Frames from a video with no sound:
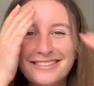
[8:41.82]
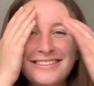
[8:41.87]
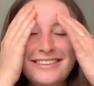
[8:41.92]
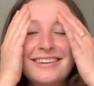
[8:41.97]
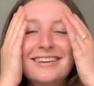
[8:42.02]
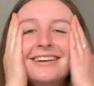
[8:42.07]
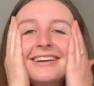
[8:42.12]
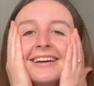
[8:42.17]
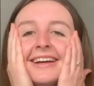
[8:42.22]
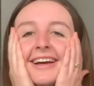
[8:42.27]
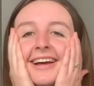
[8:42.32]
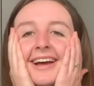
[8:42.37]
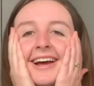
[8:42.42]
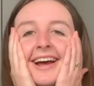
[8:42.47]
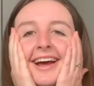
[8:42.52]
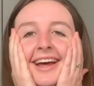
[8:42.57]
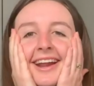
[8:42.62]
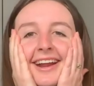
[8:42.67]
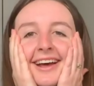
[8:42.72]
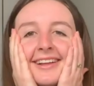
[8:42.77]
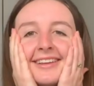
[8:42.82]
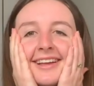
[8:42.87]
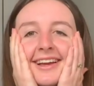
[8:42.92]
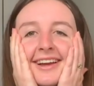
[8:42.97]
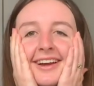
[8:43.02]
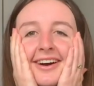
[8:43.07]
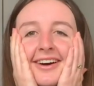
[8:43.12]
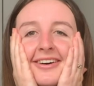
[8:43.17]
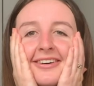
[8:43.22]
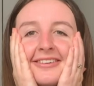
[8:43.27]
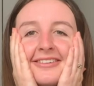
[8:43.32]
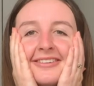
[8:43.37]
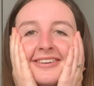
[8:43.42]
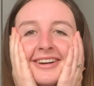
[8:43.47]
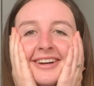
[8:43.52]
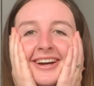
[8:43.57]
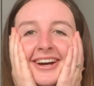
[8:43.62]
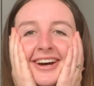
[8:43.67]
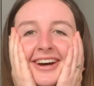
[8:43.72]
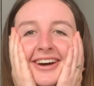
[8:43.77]
And I was like, oh
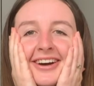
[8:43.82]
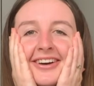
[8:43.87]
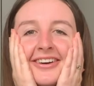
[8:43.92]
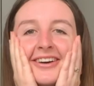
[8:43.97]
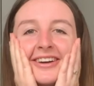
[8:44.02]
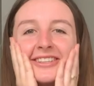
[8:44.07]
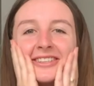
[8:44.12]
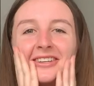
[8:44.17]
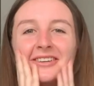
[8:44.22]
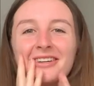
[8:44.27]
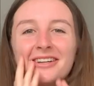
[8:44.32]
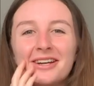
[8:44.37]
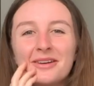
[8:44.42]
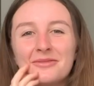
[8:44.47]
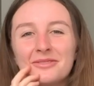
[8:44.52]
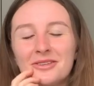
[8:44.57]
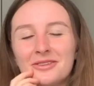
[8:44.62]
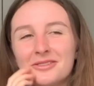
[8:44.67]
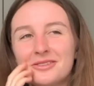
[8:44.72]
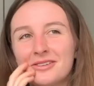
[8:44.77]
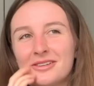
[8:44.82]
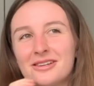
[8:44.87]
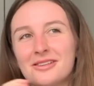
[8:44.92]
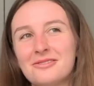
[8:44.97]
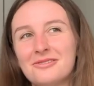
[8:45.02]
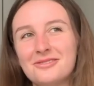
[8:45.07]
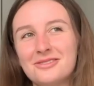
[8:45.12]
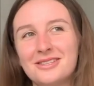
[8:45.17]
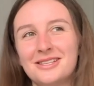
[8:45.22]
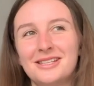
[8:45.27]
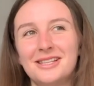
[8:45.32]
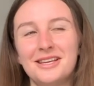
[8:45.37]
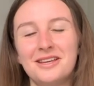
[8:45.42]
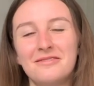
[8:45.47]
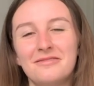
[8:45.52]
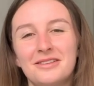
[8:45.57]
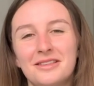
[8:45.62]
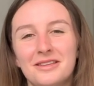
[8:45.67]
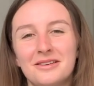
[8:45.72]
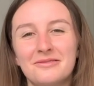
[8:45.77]
no, sorry, I'm so sorry, I thought you said that
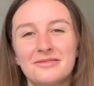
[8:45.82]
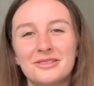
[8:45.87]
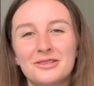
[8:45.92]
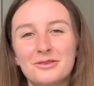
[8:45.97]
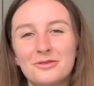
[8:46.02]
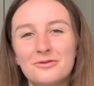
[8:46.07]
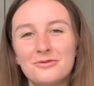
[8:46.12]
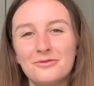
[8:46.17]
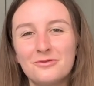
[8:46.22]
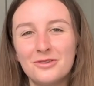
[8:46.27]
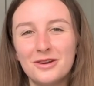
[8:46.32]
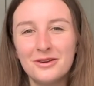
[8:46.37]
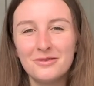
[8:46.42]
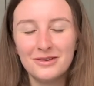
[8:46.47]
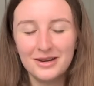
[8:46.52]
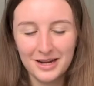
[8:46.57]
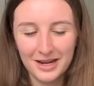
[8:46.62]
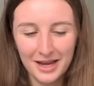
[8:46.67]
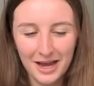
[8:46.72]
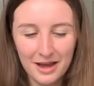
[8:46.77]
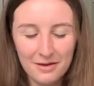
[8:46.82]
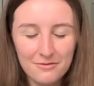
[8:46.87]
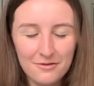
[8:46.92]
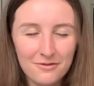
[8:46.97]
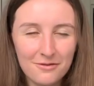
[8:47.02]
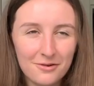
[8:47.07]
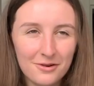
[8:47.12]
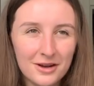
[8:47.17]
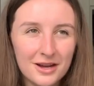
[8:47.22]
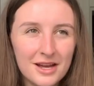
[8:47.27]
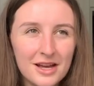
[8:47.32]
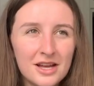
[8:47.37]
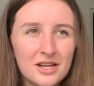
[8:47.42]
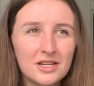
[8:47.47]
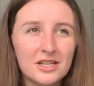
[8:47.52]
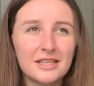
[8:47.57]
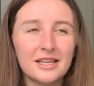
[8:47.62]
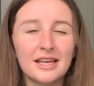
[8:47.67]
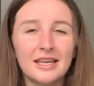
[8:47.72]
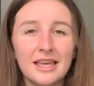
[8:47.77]
everything was gluten-free when I came before.
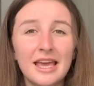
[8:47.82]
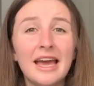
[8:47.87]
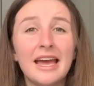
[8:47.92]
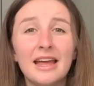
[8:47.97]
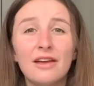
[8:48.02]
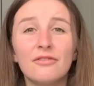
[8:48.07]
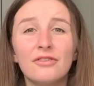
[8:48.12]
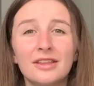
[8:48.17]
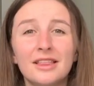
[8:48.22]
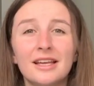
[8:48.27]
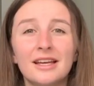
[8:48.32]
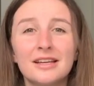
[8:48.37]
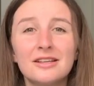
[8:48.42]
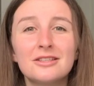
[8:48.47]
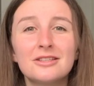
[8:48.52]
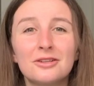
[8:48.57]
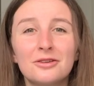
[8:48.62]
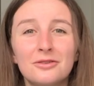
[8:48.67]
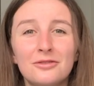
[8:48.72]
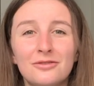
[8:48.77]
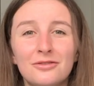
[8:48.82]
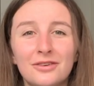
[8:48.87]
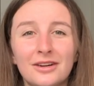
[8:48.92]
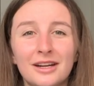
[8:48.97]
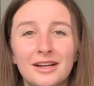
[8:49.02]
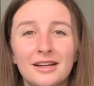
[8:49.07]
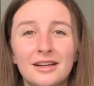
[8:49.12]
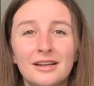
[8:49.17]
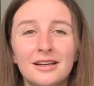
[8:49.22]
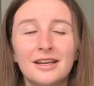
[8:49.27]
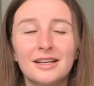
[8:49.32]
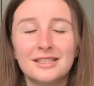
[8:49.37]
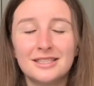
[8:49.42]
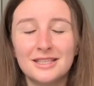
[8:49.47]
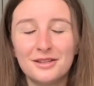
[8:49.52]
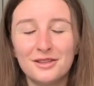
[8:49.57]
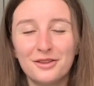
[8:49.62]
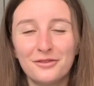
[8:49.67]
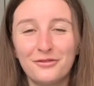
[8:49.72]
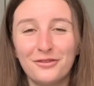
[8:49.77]
She's like, yeah, everything is gluten-free
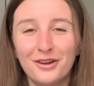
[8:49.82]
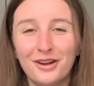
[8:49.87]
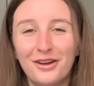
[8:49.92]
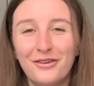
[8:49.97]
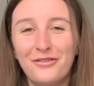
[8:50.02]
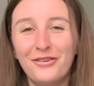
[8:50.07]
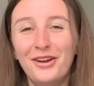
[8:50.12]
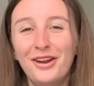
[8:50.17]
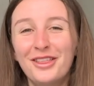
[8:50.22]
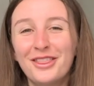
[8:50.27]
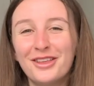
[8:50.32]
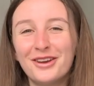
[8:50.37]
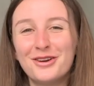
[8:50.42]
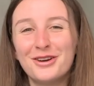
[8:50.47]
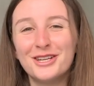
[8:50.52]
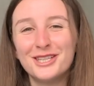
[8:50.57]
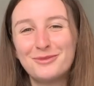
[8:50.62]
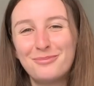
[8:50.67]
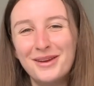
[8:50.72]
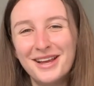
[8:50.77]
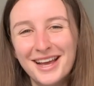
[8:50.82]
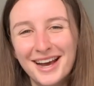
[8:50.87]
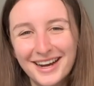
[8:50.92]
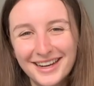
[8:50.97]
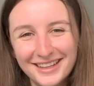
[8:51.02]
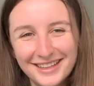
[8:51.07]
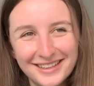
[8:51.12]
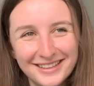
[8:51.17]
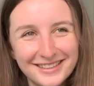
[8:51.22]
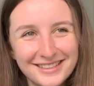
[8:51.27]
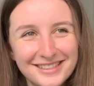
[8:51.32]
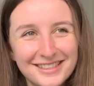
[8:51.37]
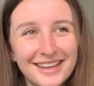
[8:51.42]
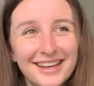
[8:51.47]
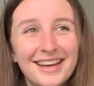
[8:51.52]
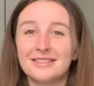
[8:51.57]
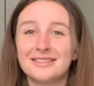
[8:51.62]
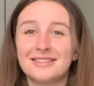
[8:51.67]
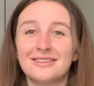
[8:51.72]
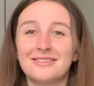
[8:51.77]
except the falafel and the crispy onions.
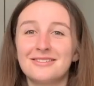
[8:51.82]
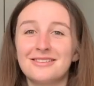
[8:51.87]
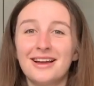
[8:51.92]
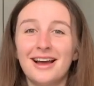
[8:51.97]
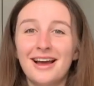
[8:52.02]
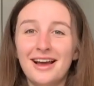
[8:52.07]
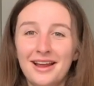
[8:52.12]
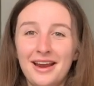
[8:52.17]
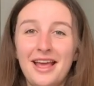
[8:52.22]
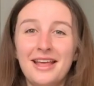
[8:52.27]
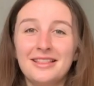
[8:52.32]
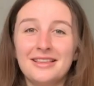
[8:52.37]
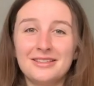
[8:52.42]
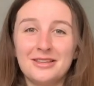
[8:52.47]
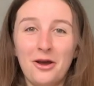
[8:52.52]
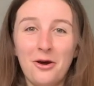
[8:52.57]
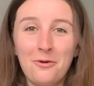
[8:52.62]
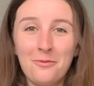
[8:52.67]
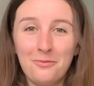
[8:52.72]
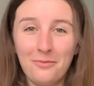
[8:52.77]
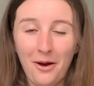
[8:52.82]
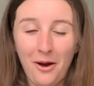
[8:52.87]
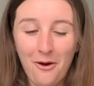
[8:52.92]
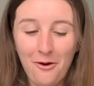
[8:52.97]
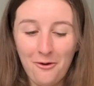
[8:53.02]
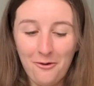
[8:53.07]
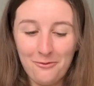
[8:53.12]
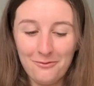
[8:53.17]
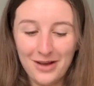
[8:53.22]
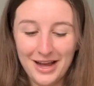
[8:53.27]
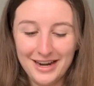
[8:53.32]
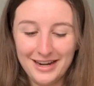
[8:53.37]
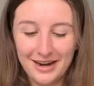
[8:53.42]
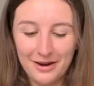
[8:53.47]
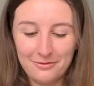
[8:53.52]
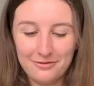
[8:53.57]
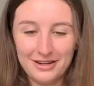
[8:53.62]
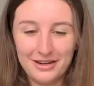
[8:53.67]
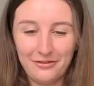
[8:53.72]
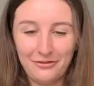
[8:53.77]
So I had this whole bowl made
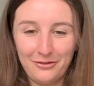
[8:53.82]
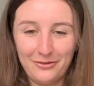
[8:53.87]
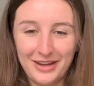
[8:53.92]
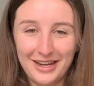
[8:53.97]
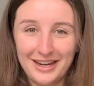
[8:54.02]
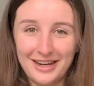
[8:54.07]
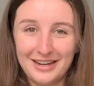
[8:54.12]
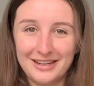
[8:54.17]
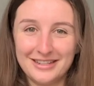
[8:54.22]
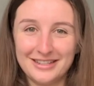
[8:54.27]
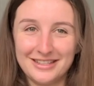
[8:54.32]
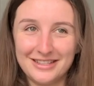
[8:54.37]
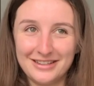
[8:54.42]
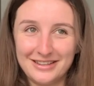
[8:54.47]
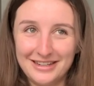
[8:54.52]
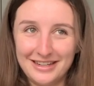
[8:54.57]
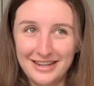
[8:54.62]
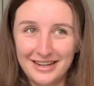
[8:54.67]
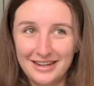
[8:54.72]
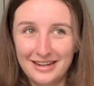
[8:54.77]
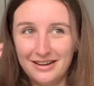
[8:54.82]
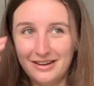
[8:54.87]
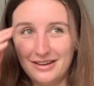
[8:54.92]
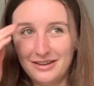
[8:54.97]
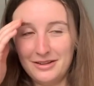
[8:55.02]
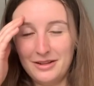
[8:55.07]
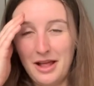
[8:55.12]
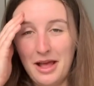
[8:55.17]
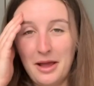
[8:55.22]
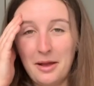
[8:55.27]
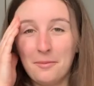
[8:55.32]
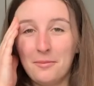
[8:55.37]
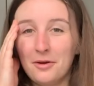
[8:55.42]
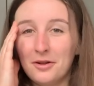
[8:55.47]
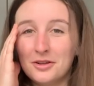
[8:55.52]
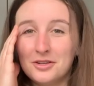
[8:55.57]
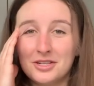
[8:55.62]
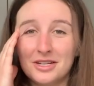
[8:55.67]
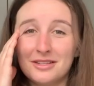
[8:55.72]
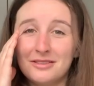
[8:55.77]
up ready for me and I just couldn't eat it, and I like
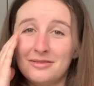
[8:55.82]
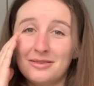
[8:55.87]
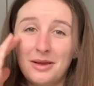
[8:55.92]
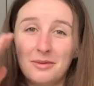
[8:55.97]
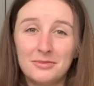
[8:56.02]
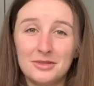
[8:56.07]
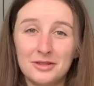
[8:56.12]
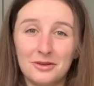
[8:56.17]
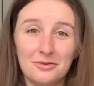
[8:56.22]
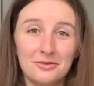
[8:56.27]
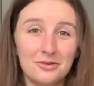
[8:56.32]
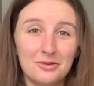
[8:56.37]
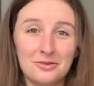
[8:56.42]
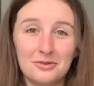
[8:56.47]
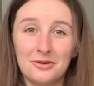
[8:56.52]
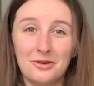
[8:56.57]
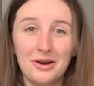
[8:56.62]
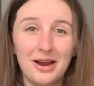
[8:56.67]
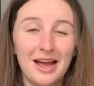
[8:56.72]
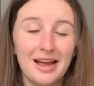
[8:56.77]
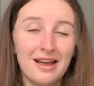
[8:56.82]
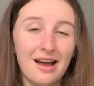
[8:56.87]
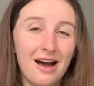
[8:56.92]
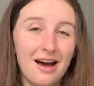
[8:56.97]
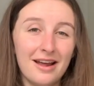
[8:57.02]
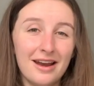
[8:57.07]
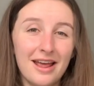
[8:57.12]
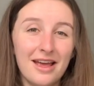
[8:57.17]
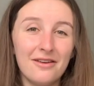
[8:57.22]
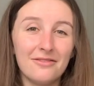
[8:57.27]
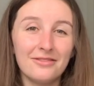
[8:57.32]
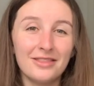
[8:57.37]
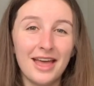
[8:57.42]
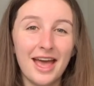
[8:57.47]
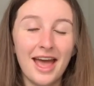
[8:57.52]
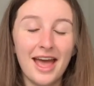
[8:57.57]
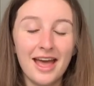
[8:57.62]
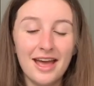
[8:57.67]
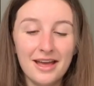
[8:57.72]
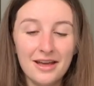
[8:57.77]
apologized. I was like, I'm so so sorry, I can't have
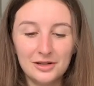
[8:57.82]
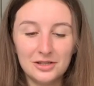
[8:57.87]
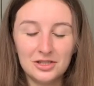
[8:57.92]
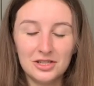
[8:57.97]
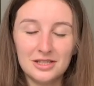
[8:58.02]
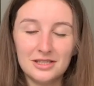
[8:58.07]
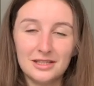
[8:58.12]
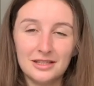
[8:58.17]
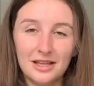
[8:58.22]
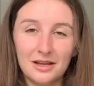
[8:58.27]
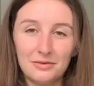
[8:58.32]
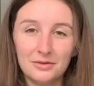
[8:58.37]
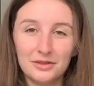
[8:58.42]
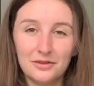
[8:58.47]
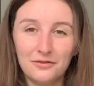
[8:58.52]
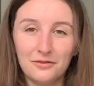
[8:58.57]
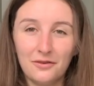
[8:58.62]
that. And she said that was